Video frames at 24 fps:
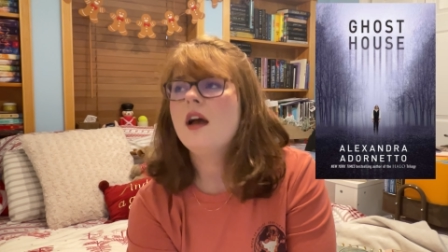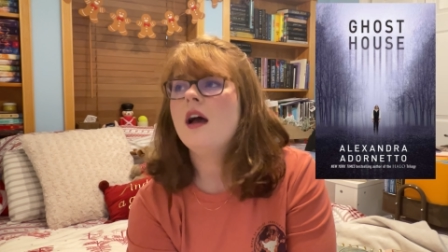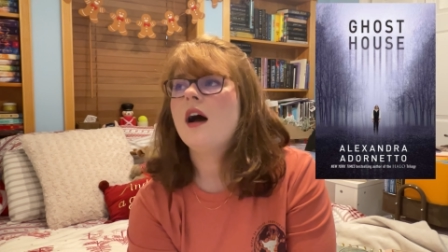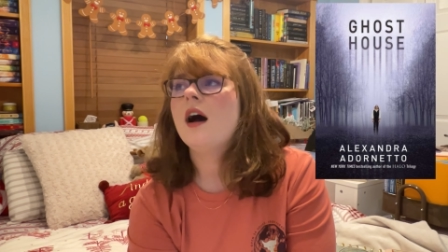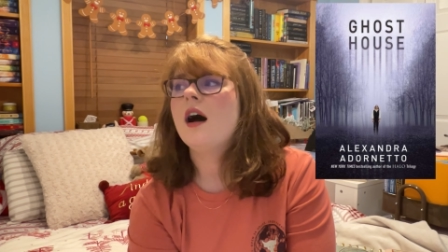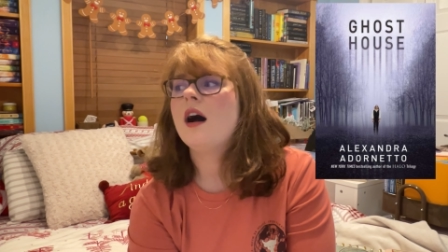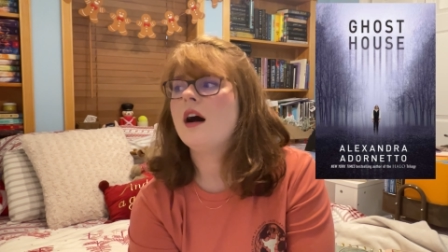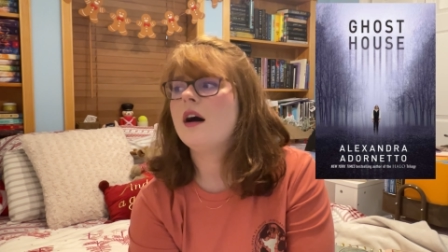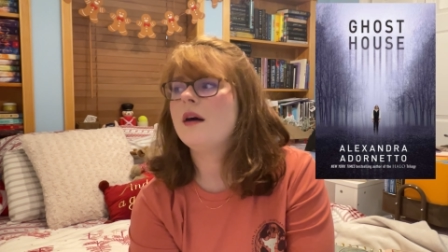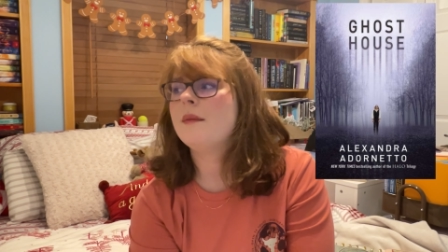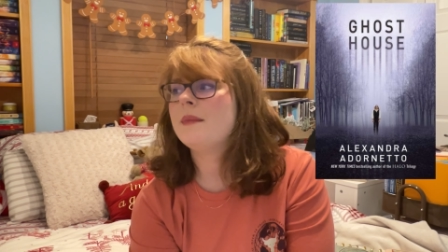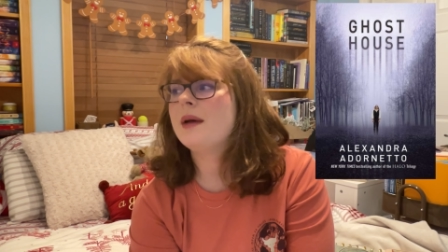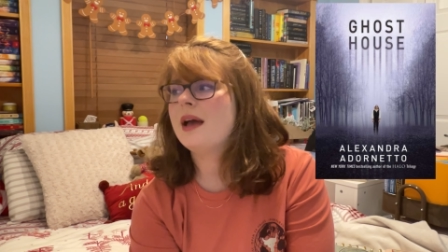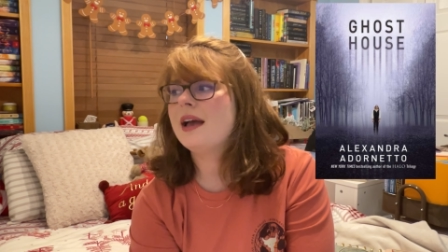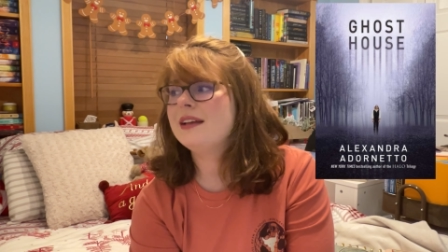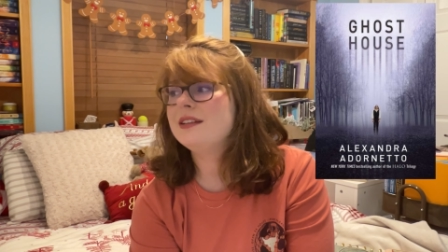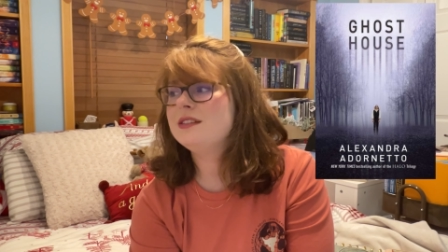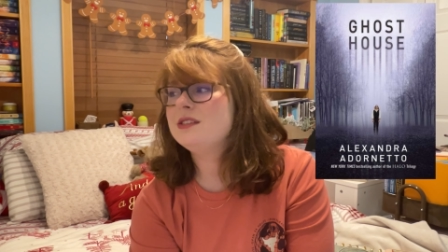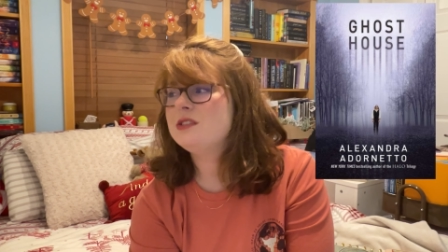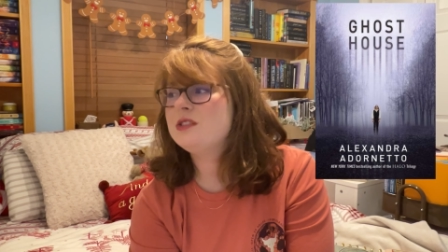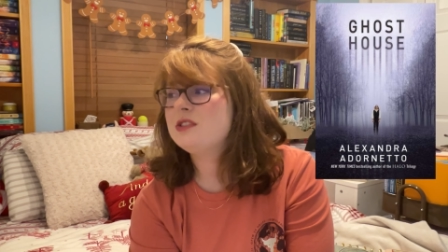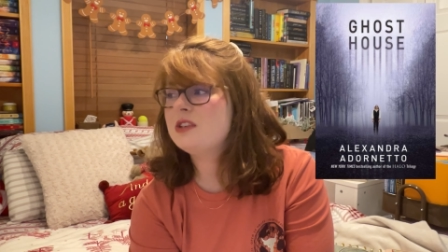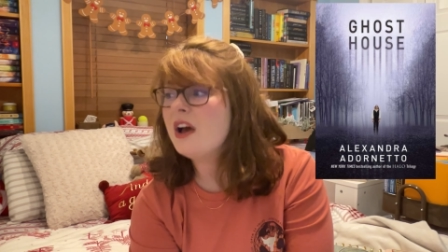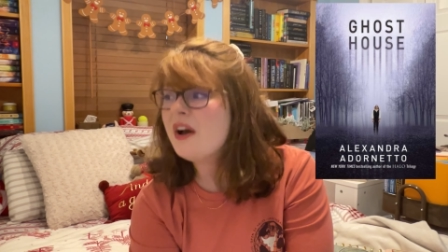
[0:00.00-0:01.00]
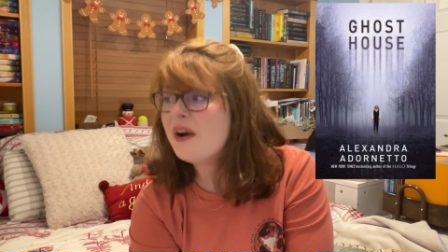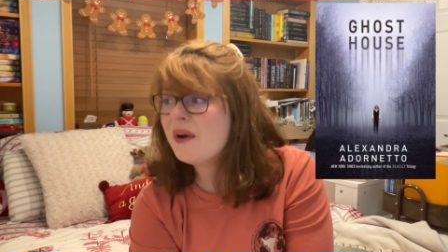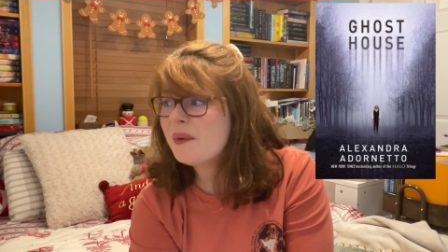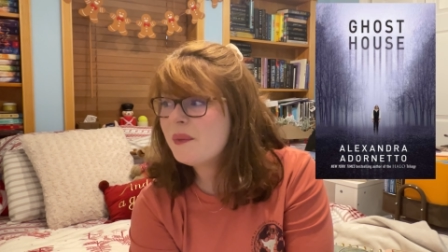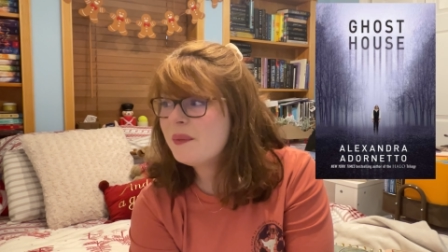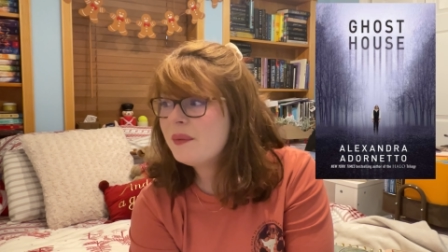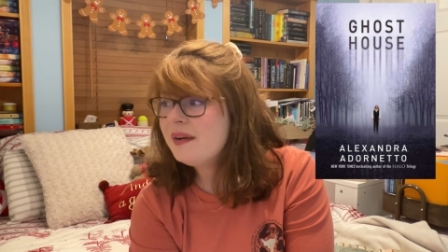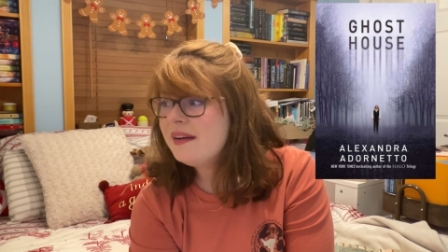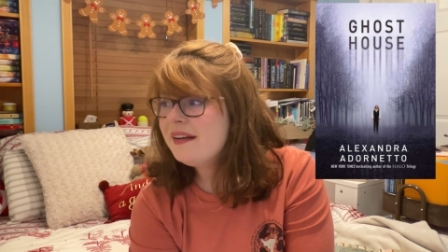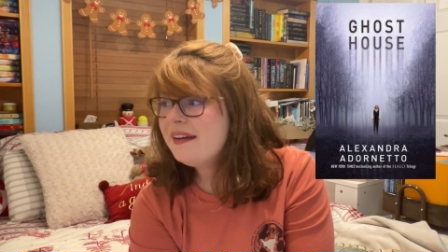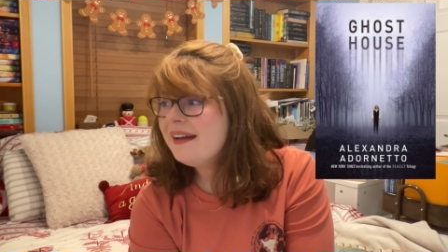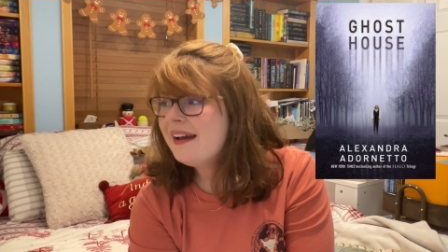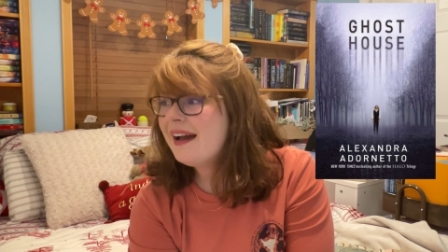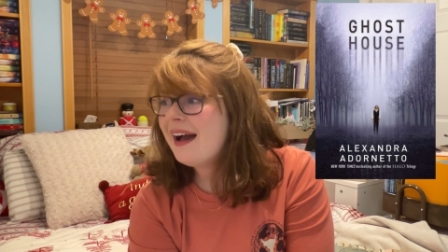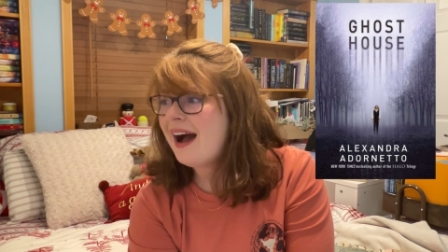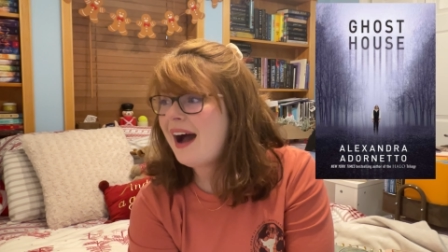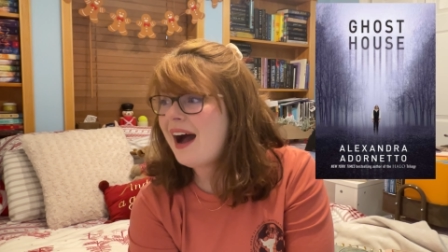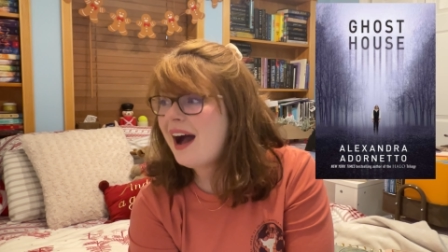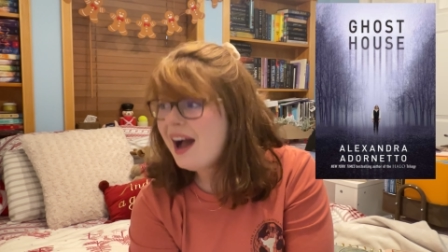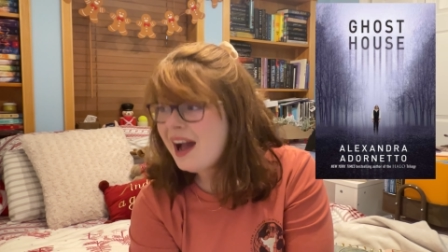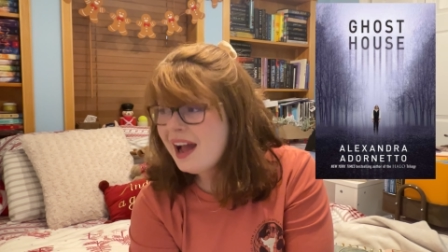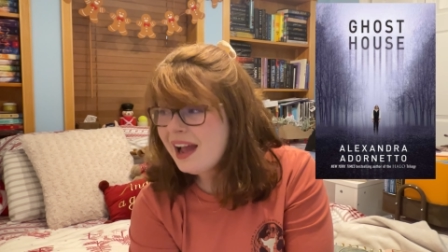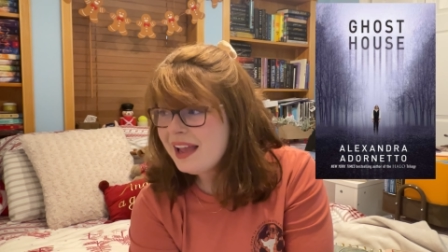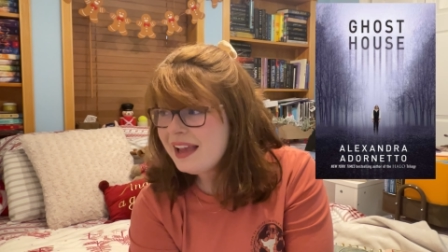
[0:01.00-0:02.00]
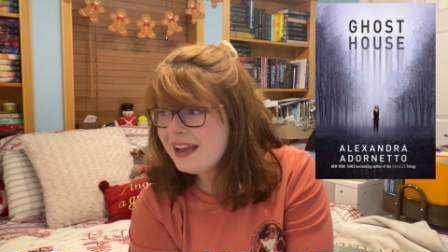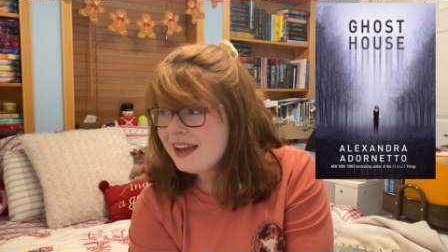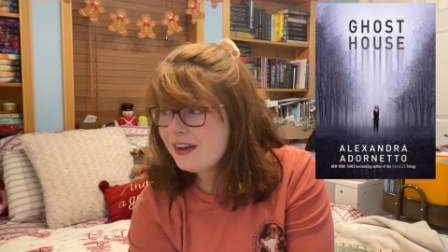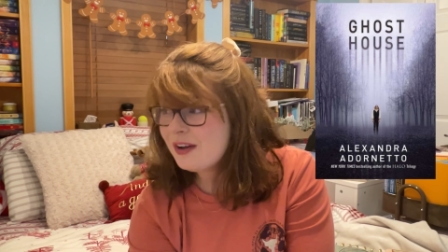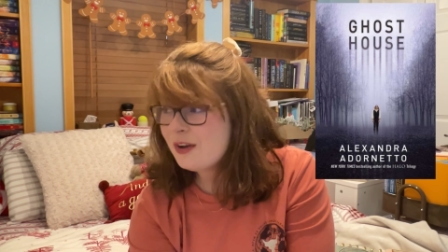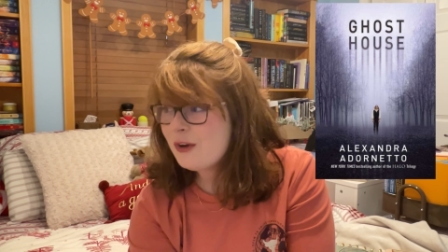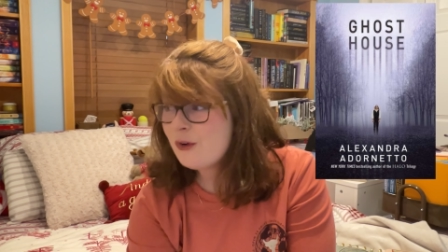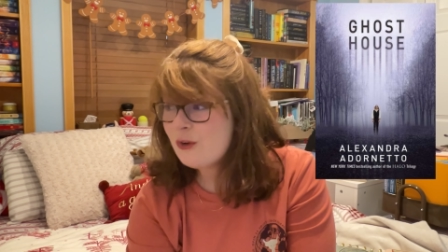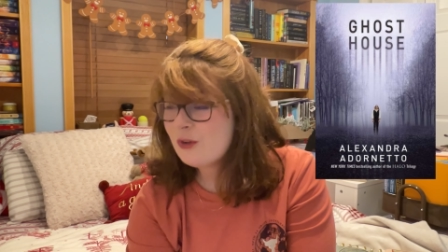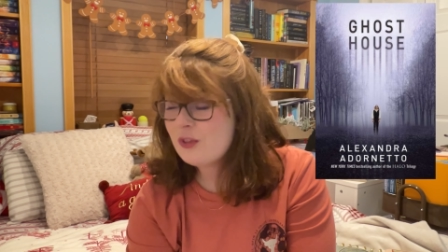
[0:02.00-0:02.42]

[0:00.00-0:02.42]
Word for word: Um, and so I